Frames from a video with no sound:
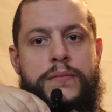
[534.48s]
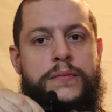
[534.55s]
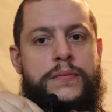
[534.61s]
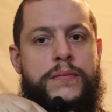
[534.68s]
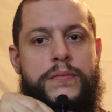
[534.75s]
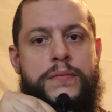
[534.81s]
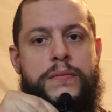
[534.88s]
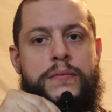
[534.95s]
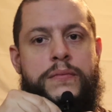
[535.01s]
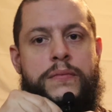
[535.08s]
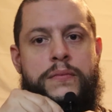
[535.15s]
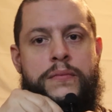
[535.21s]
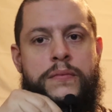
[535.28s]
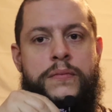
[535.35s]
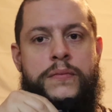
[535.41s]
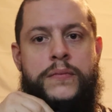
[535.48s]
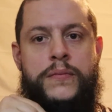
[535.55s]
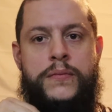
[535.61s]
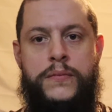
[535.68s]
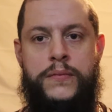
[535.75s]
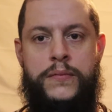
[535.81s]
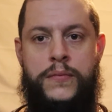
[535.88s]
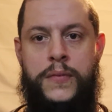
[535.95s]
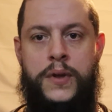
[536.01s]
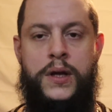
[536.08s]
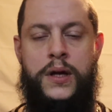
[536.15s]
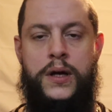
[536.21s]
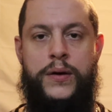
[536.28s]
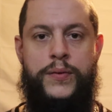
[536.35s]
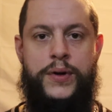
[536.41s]

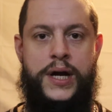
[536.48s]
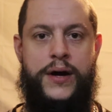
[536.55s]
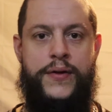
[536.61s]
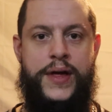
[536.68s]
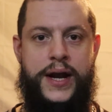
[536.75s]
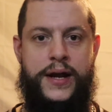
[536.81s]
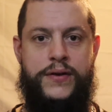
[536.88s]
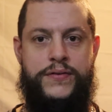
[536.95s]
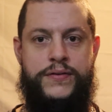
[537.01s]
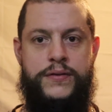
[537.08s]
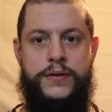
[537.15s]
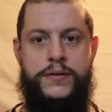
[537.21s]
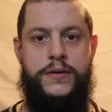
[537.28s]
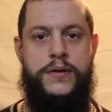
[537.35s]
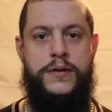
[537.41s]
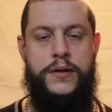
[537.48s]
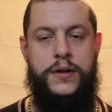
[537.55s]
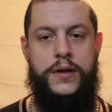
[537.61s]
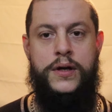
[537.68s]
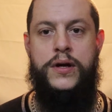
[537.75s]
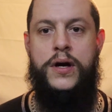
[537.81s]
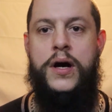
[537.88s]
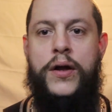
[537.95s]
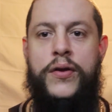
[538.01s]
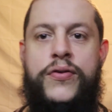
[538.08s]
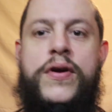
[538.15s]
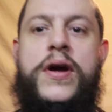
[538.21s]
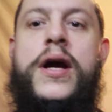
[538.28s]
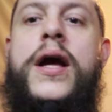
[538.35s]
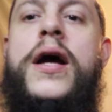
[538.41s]
I wonder how that is. You can't
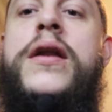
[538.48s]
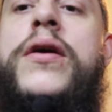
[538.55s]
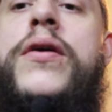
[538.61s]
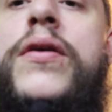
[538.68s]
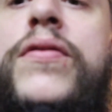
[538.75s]
see it, can you?